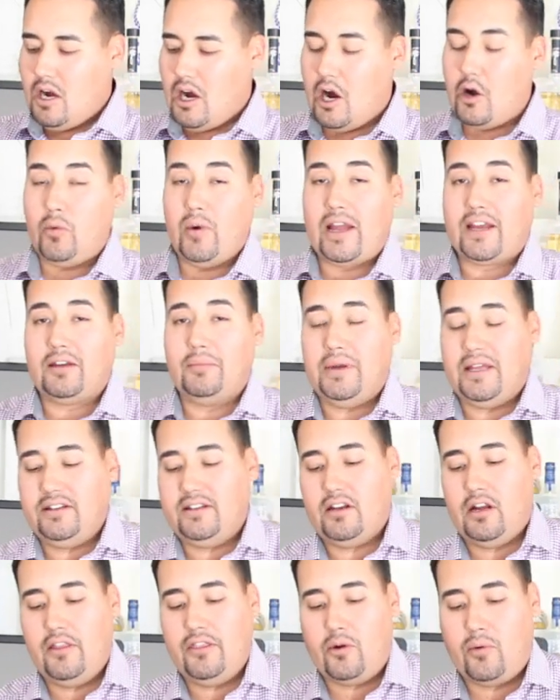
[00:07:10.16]
are
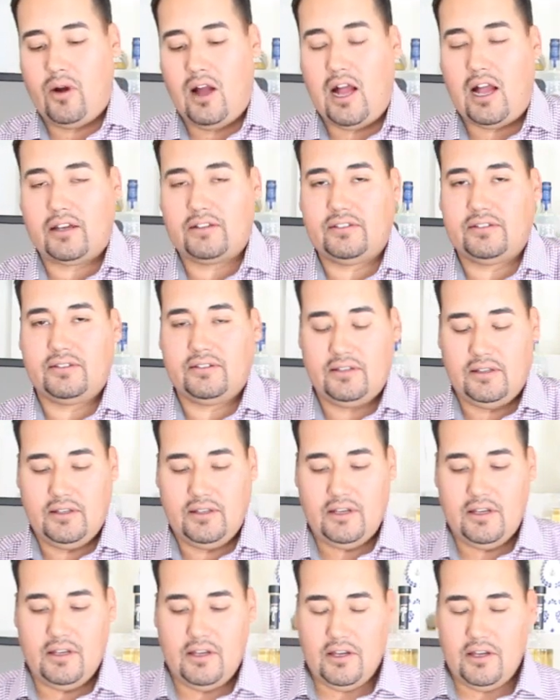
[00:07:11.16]
recommended on the rocks.
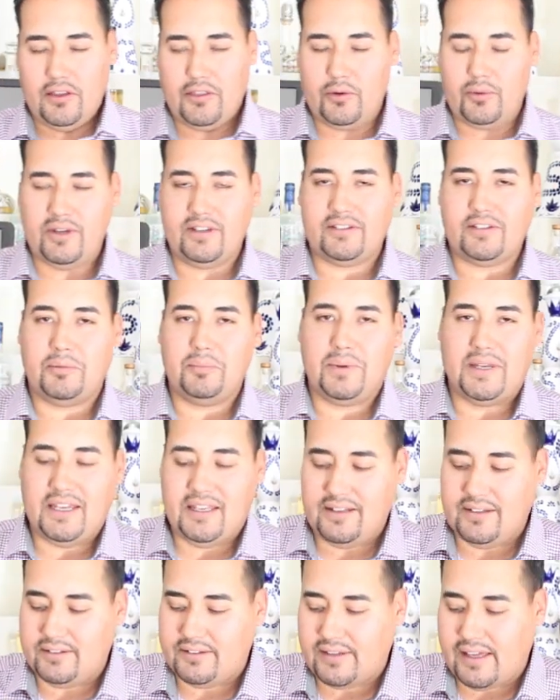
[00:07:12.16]
The reason
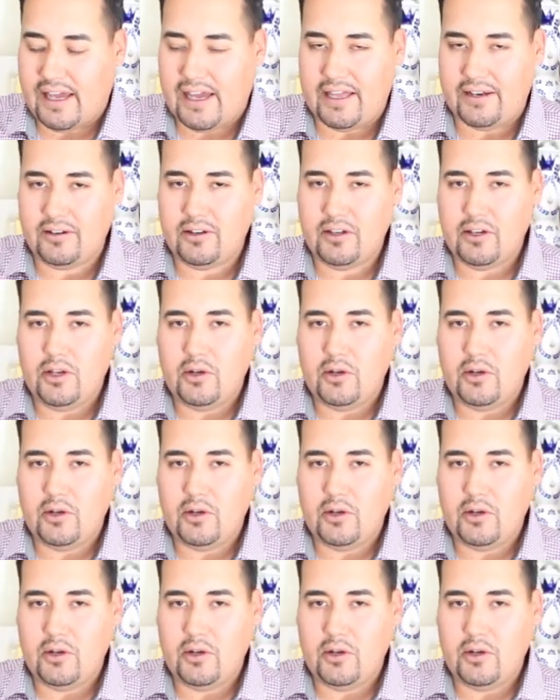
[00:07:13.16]
being is that